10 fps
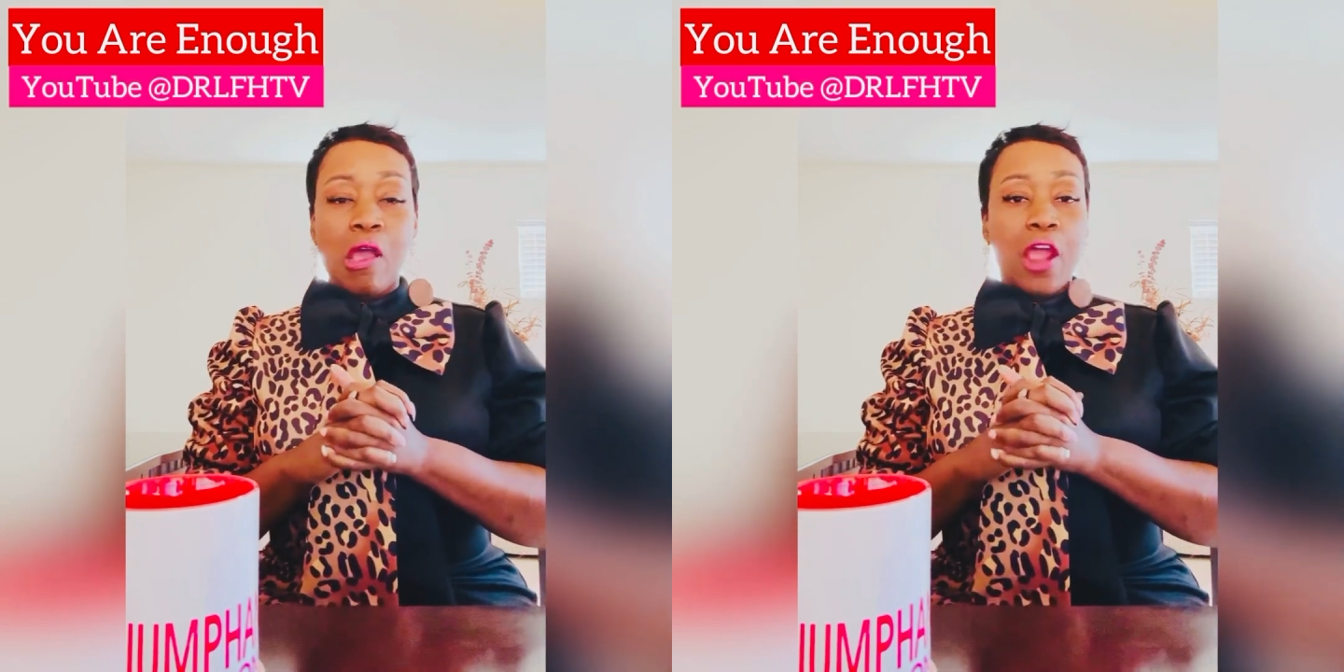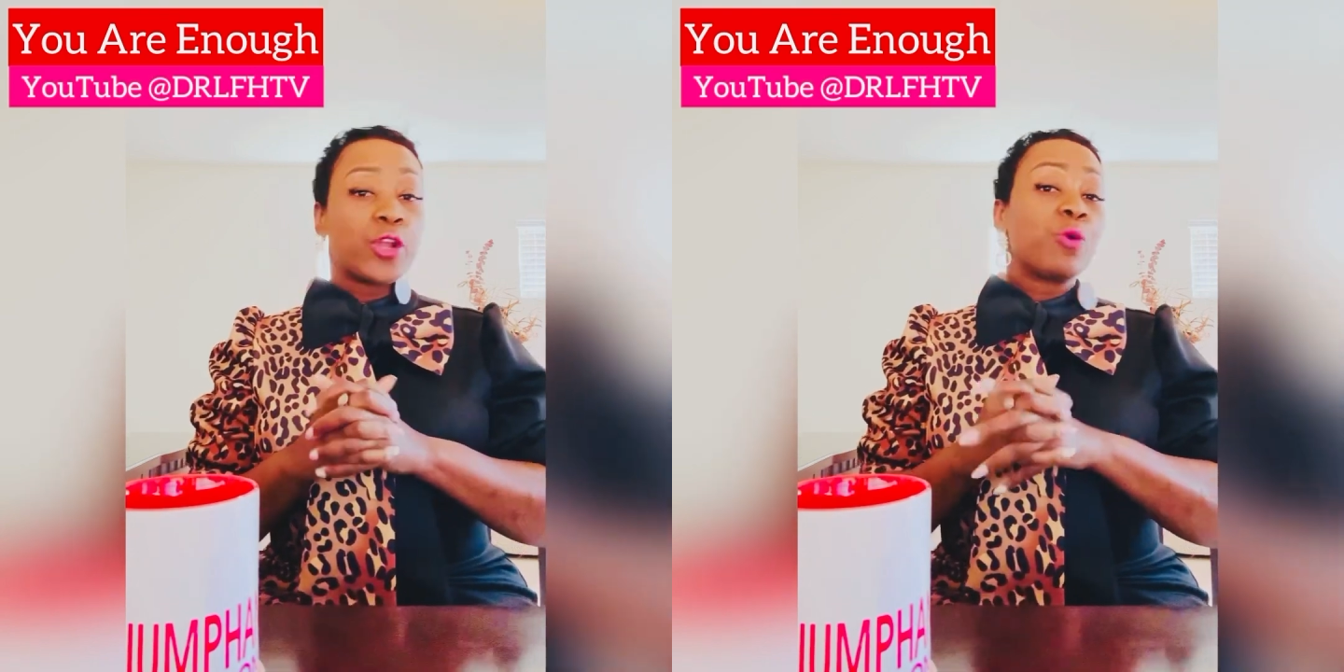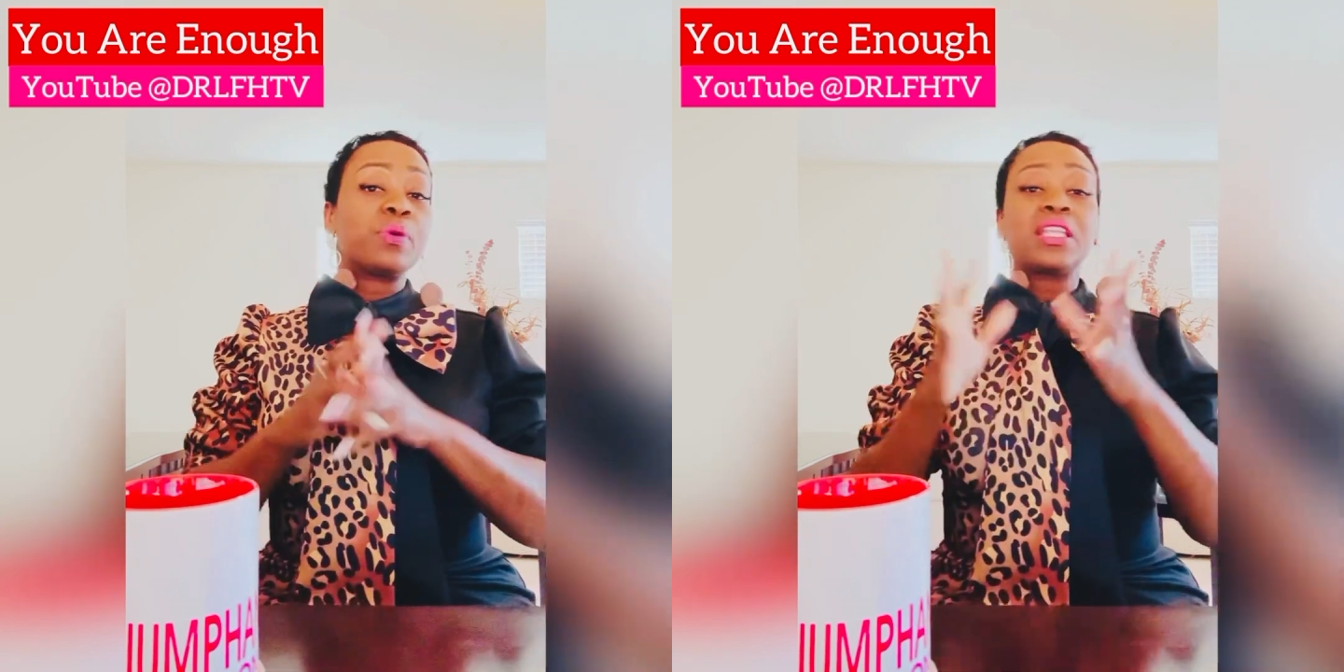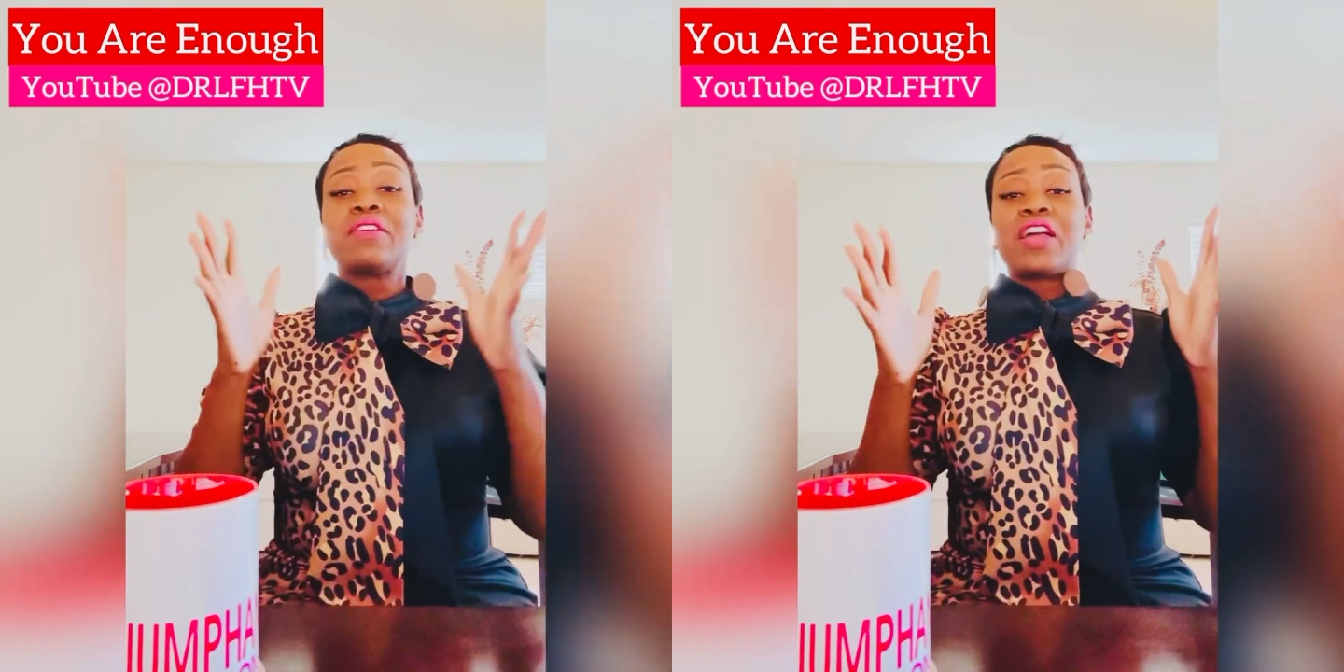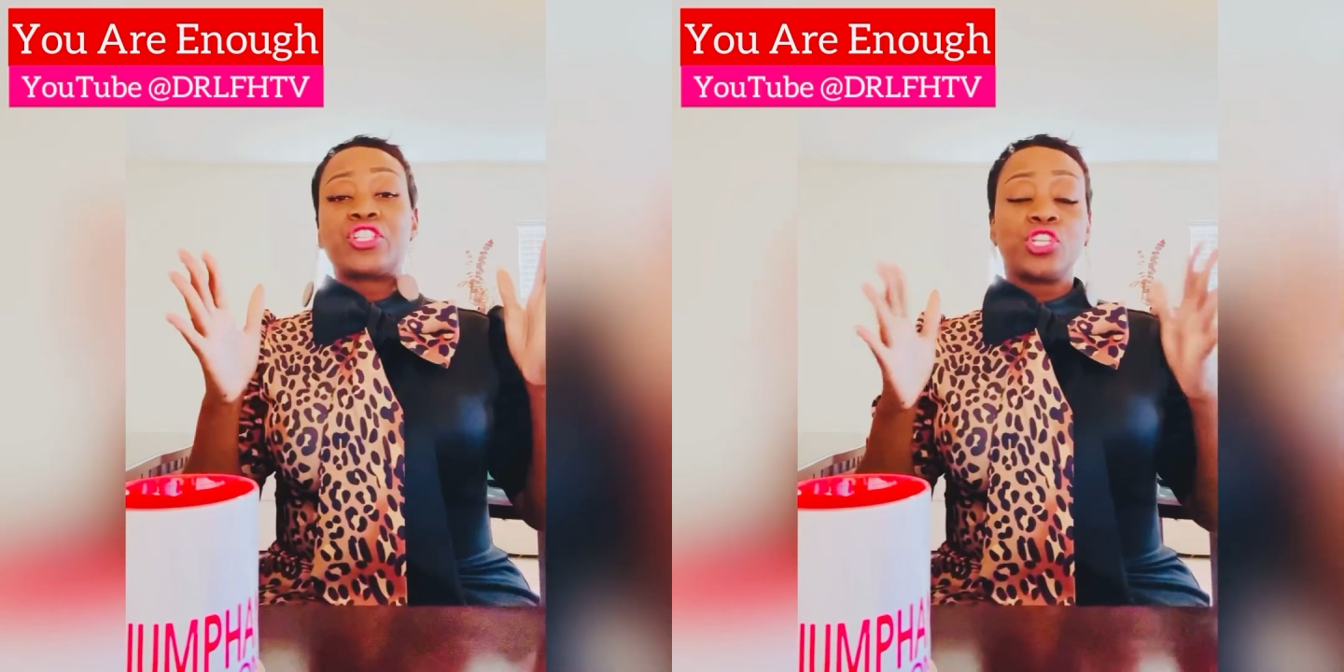or don't
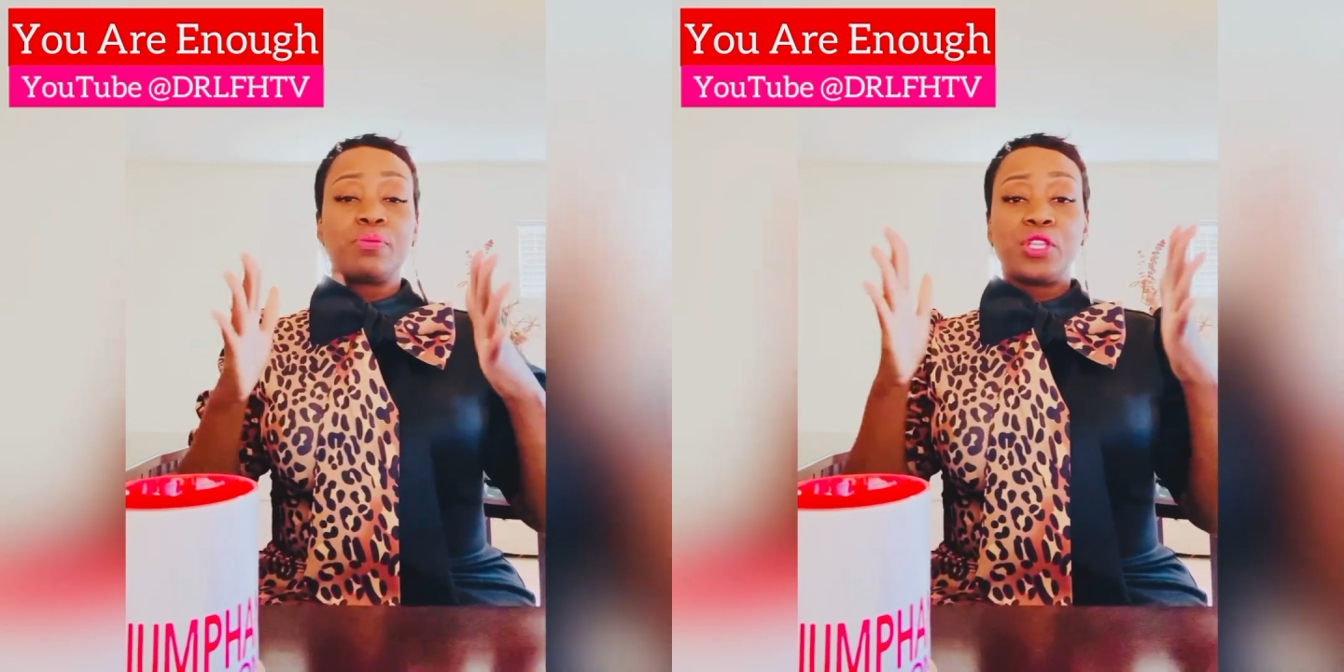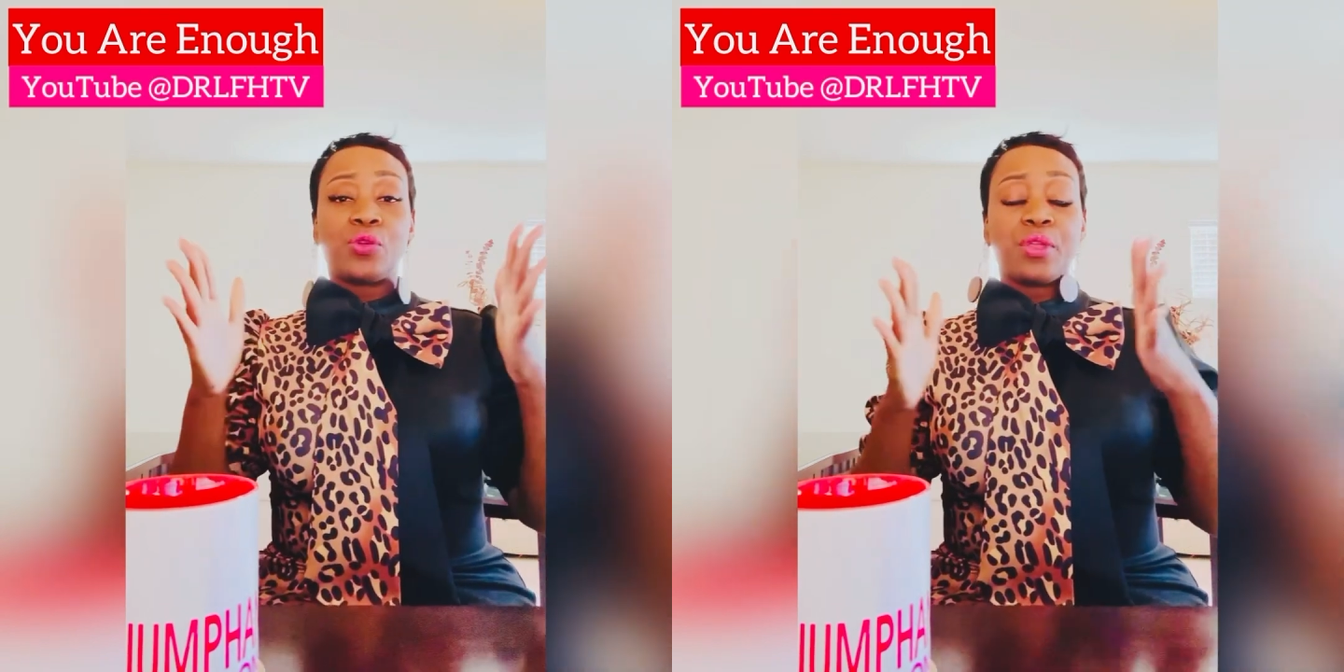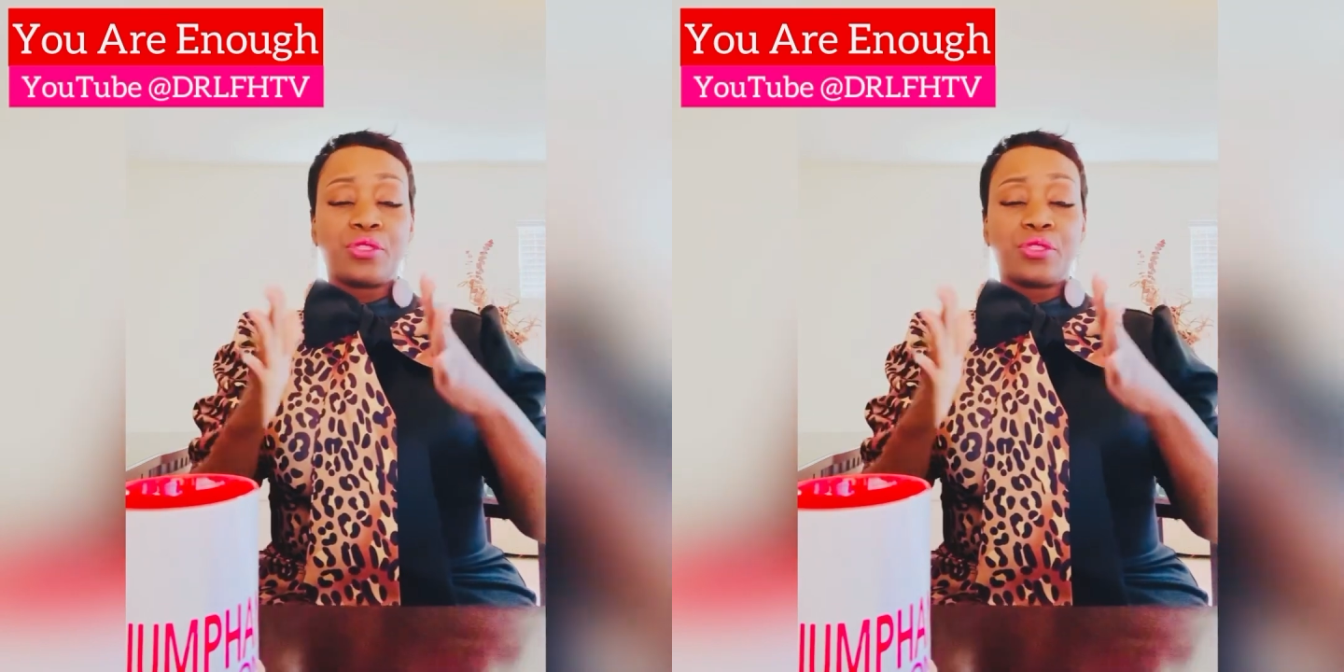believe I should be doing